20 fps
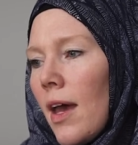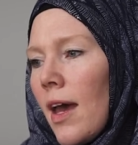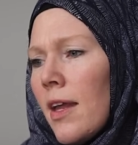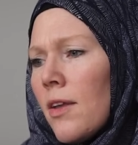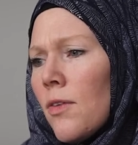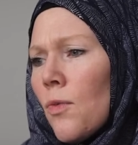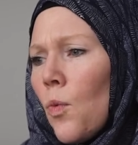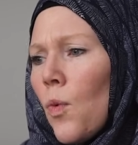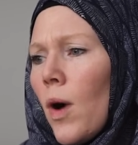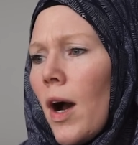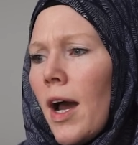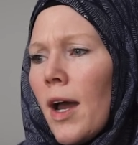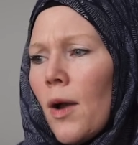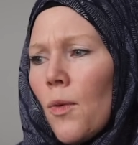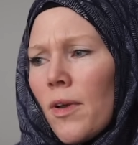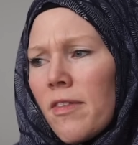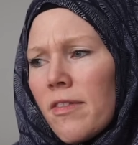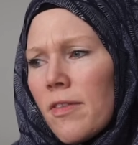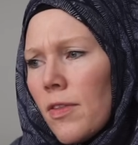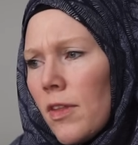and why
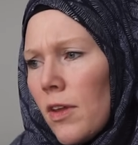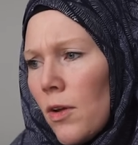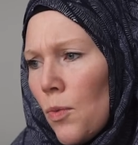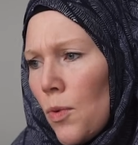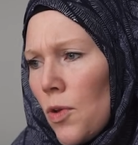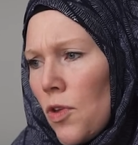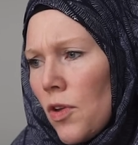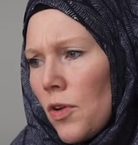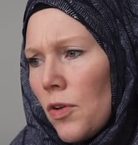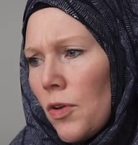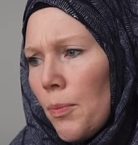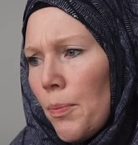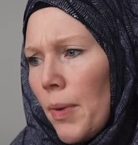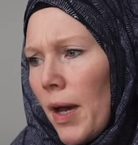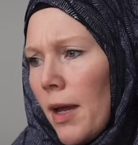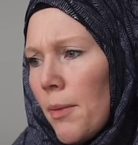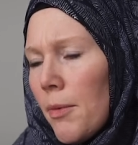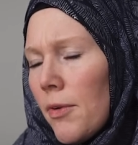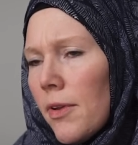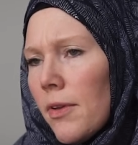wasn't the original
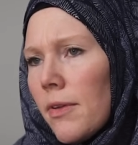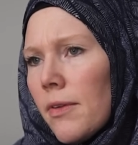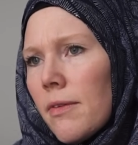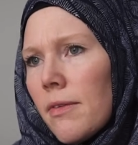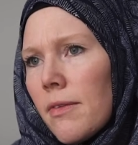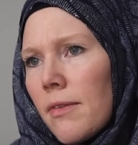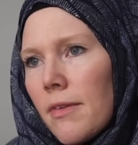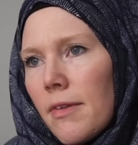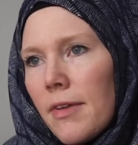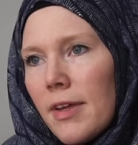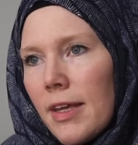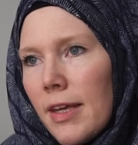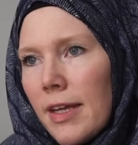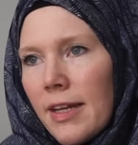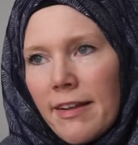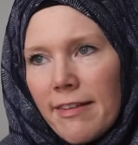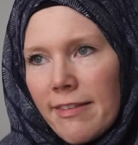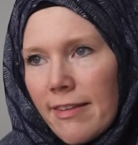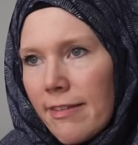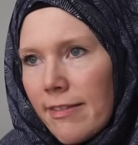Bible
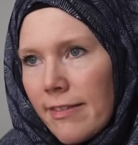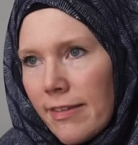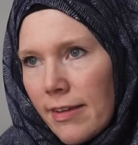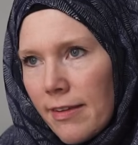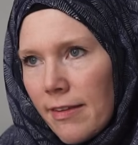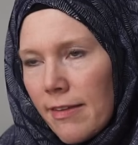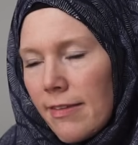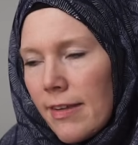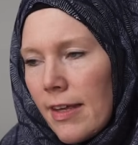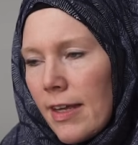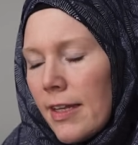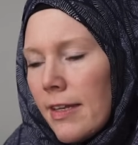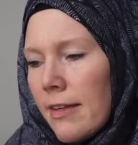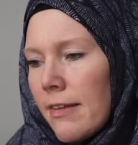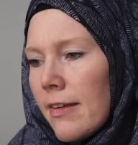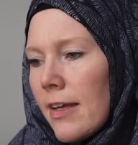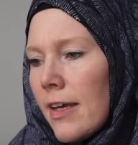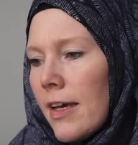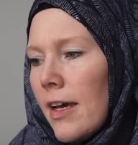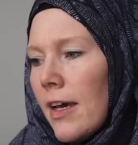in existence,
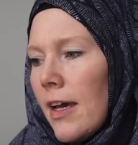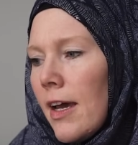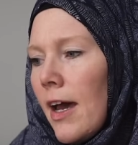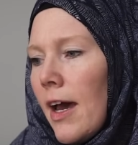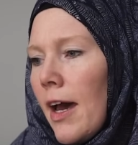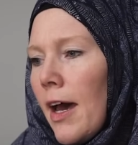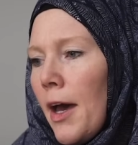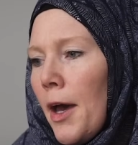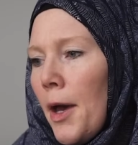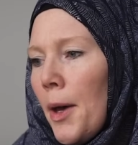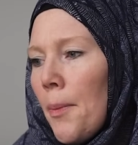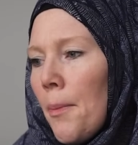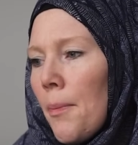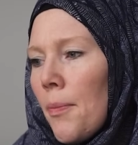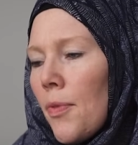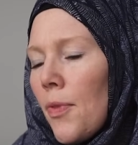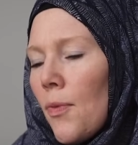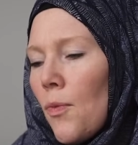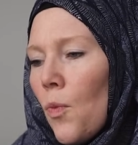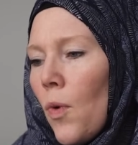and
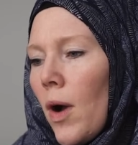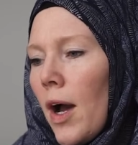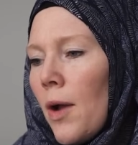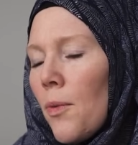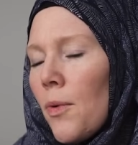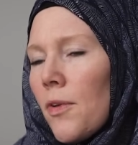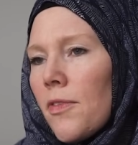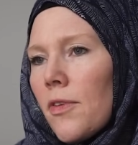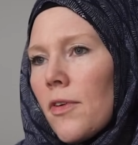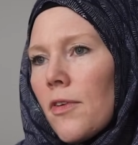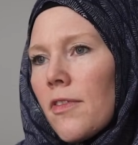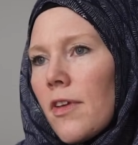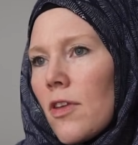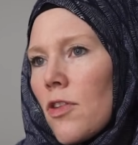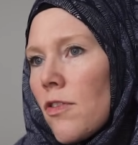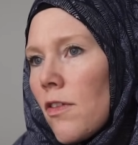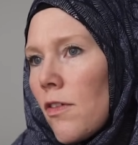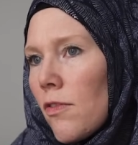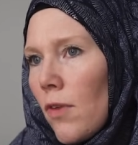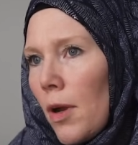why was there
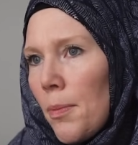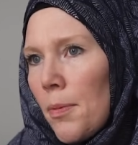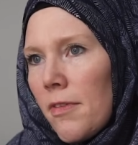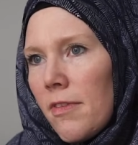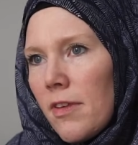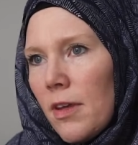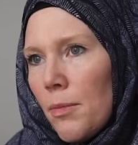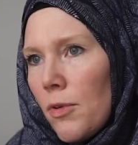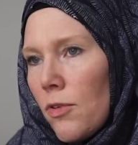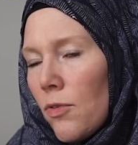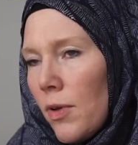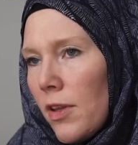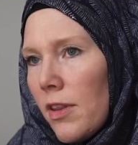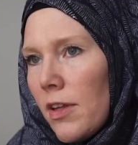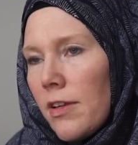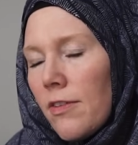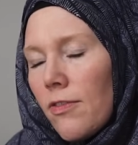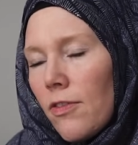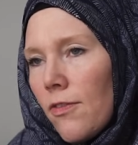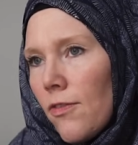such discrepancy between
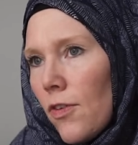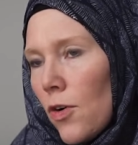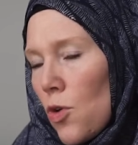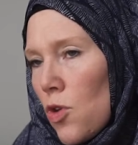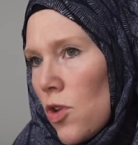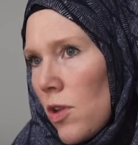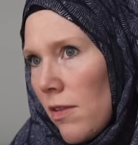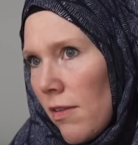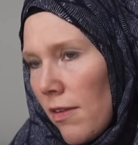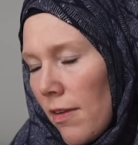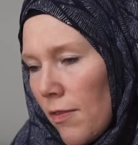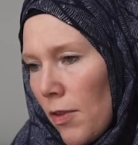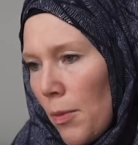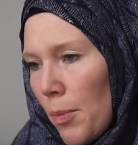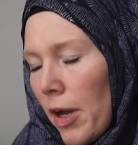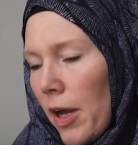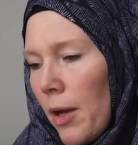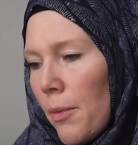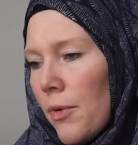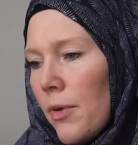the different versions of
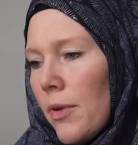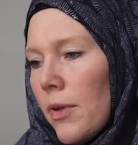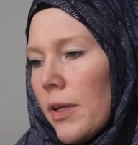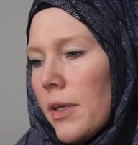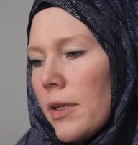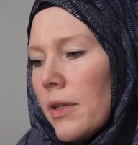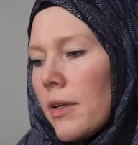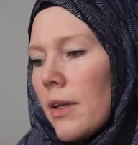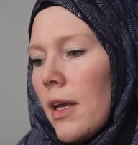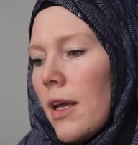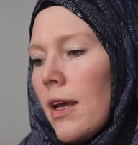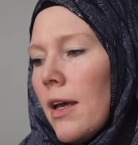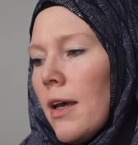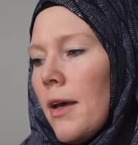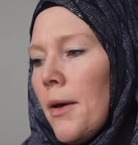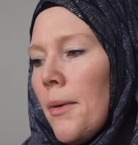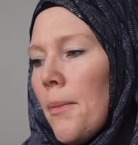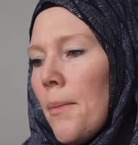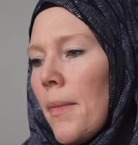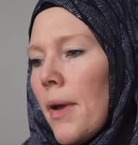the Bible?
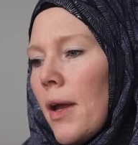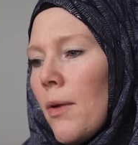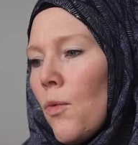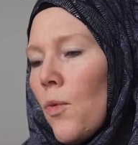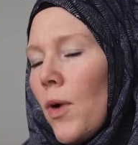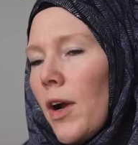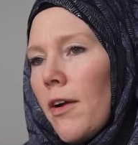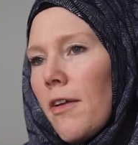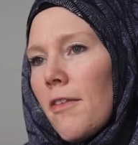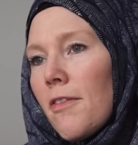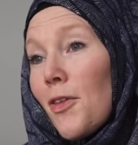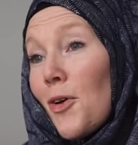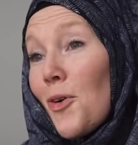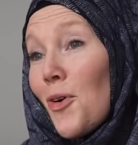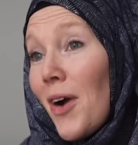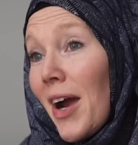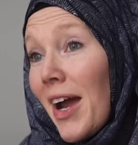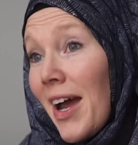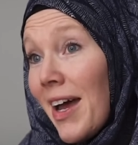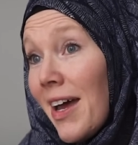And whereas the
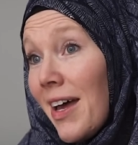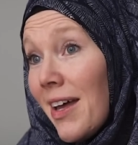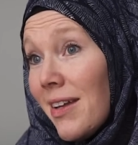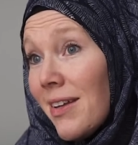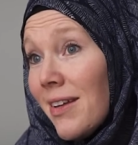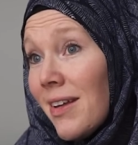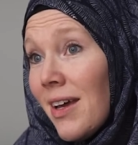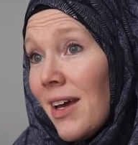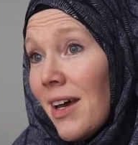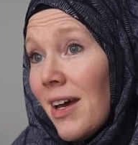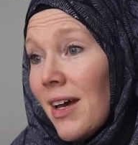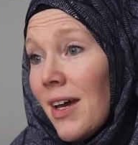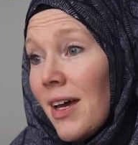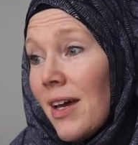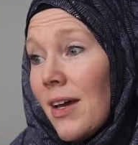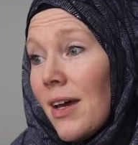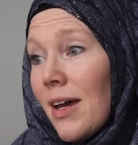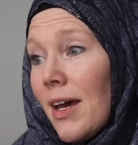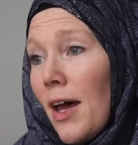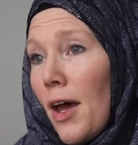Quran
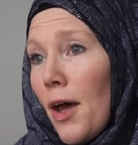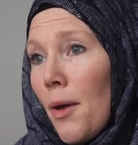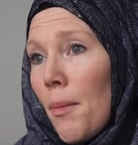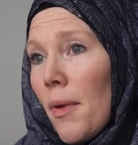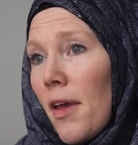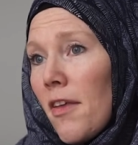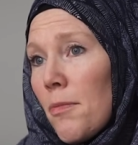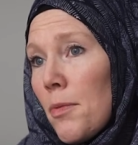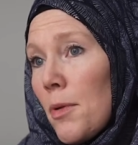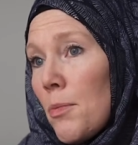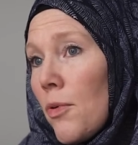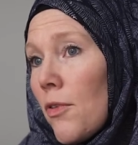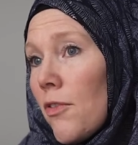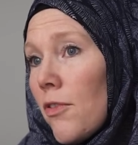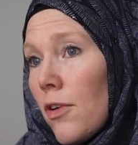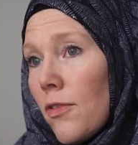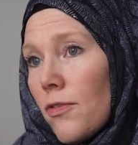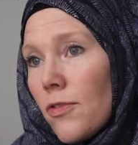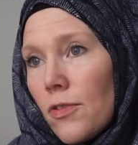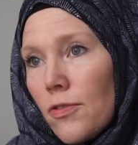has been
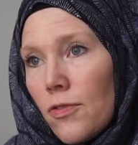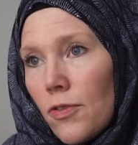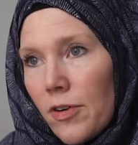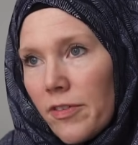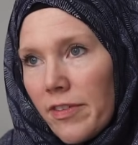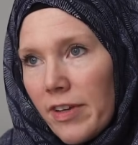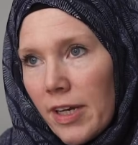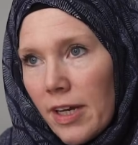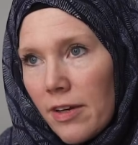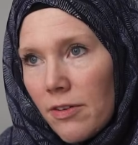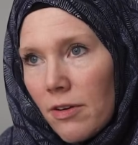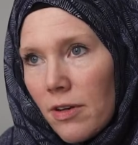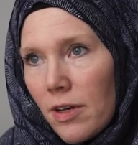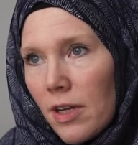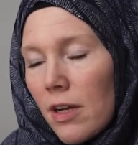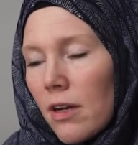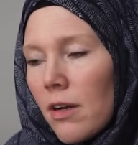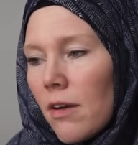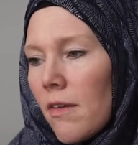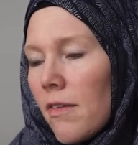preserved for 1400
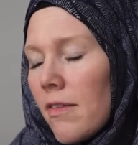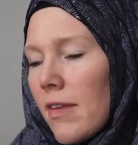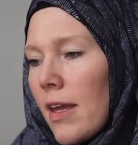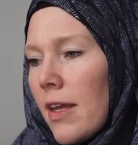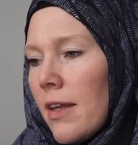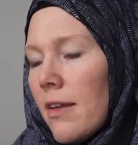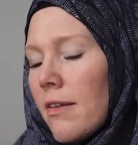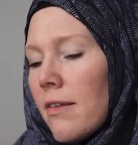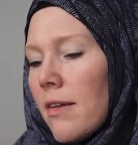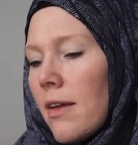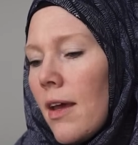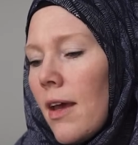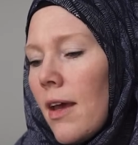years, and